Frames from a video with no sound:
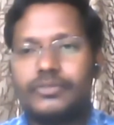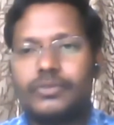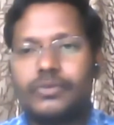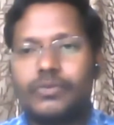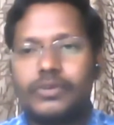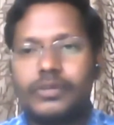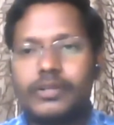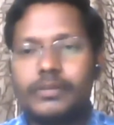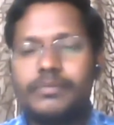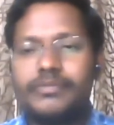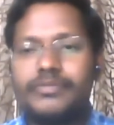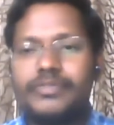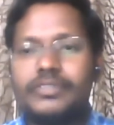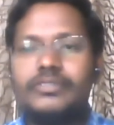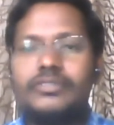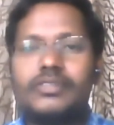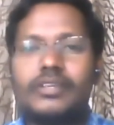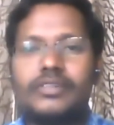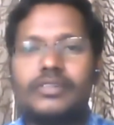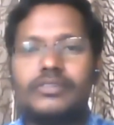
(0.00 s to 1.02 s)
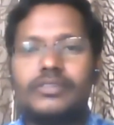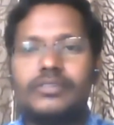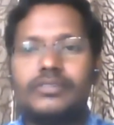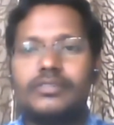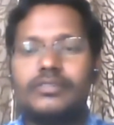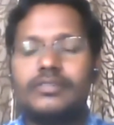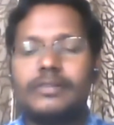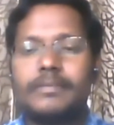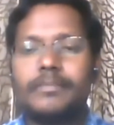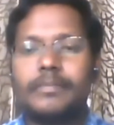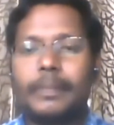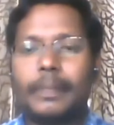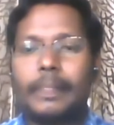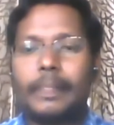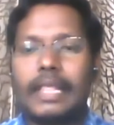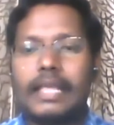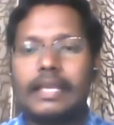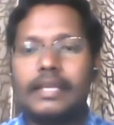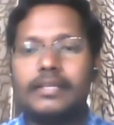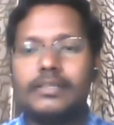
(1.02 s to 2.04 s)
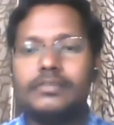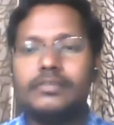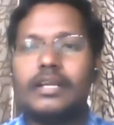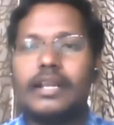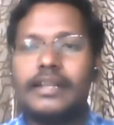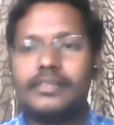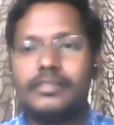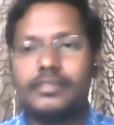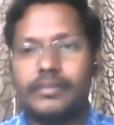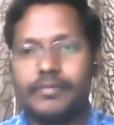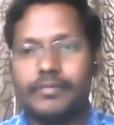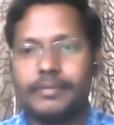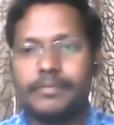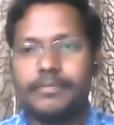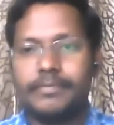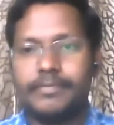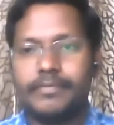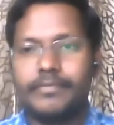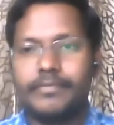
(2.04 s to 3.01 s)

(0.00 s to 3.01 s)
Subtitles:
so what type of instructions he is receiving?